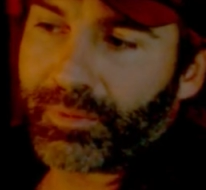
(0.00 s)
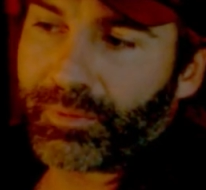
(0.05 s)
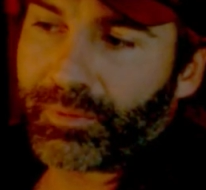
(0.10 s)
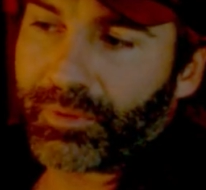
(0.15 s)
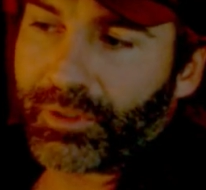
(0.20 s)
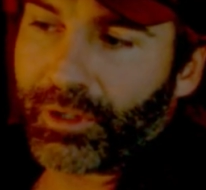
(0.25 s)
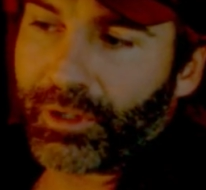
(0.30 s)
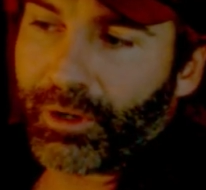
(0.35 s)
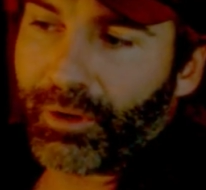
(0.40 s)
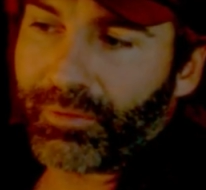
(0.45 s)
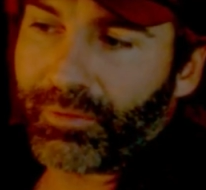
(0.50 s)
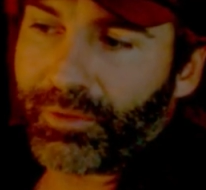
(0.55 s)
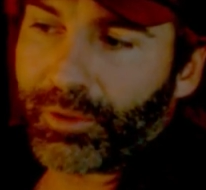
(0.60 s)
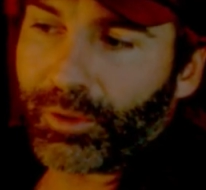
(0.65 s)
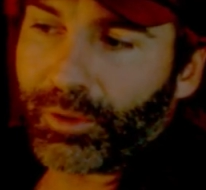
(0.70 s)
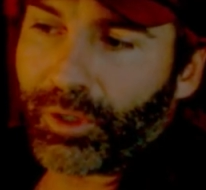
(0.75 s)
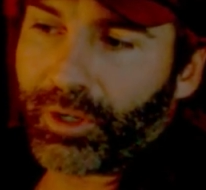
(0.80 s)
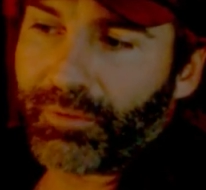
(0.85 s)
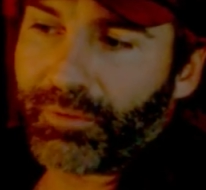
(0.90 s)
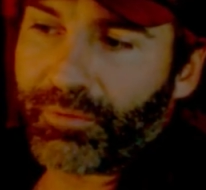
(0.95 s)
if you're
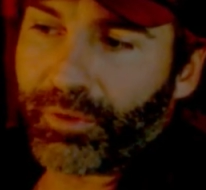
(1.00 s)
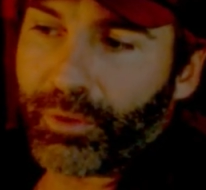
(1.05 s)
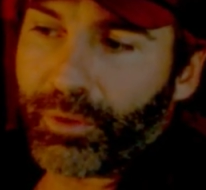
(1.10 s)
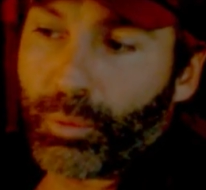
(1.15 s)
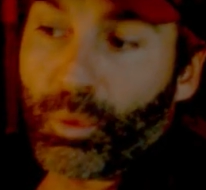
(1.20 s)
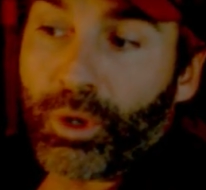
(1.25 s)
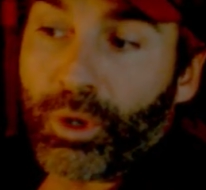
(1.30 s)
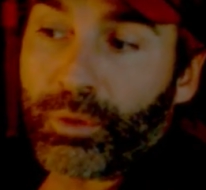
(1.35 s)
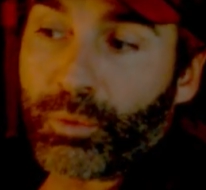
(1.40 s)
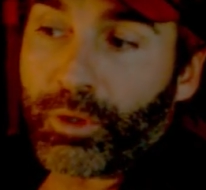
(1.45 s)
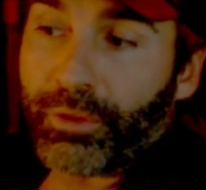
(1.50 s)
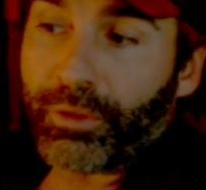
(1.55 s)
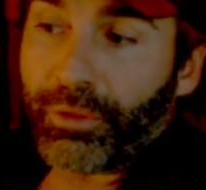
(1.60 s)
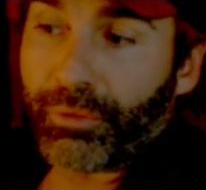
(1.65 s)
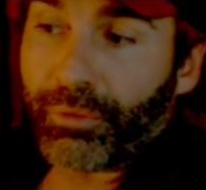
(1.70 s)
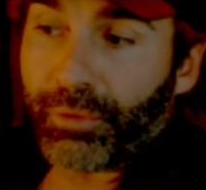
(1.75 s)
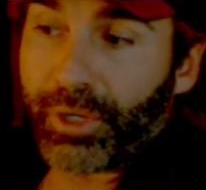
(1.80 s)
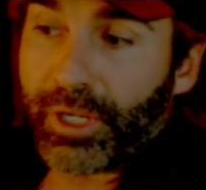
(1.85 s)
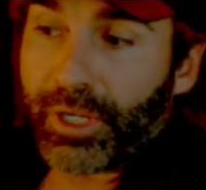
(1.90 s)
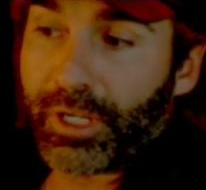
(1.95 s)
looking for the
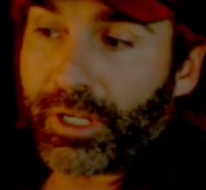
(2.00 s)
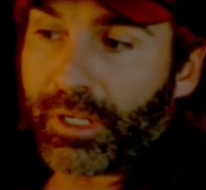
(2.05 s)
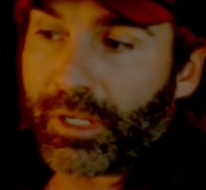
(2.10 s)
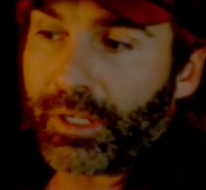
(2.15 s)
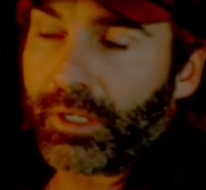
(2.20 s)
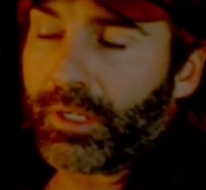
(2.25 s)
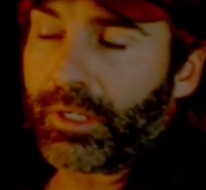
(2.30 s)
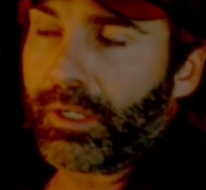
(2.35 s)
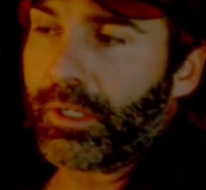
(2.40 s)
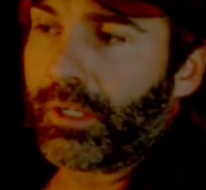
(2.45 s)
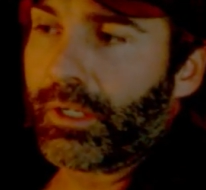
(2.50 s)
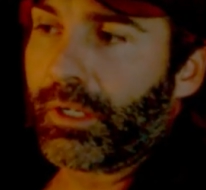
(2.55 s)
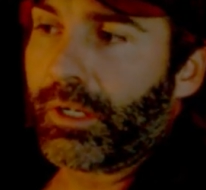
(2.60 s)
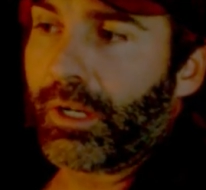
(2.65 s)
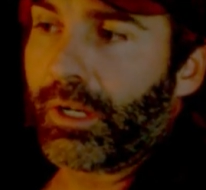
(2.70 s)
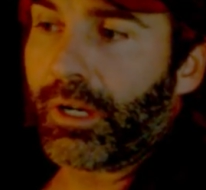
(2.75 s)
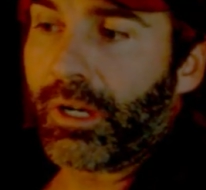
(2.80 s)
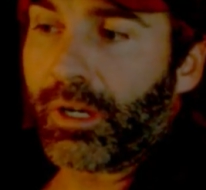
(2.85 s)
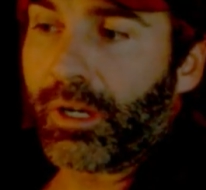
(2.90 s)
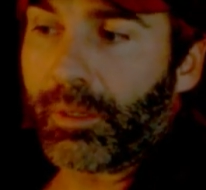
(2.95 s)
113,
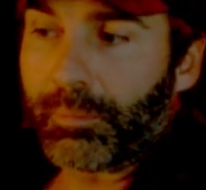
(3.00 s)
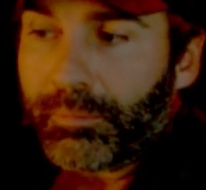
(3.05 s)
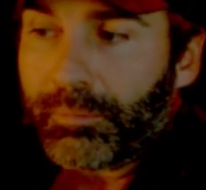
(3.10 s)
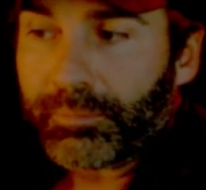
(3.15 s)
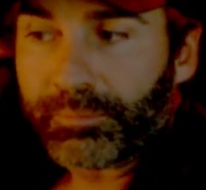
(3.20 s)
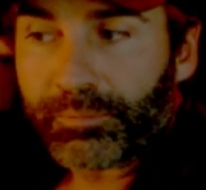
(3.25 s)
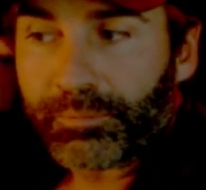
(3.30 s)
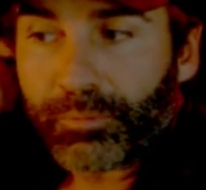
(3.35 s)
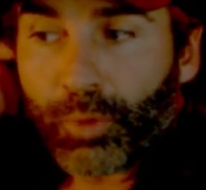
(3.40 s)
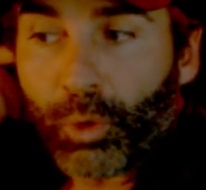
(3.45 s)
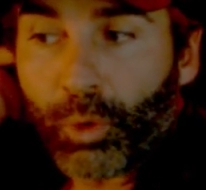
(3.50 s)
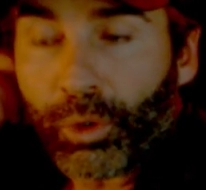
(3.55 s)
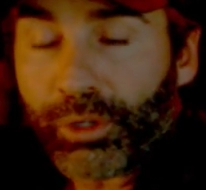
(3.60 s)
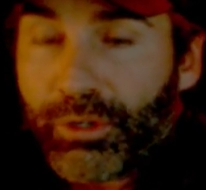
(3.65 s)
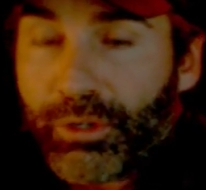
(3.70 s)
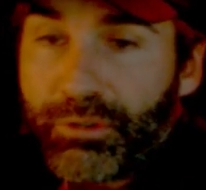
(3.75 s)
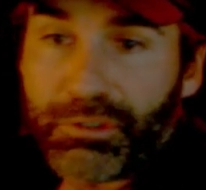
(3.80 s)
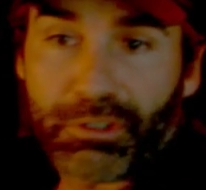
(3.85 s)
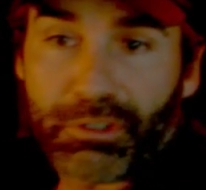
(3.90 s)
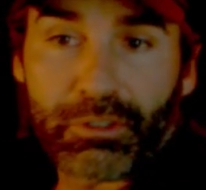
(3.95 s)
or using the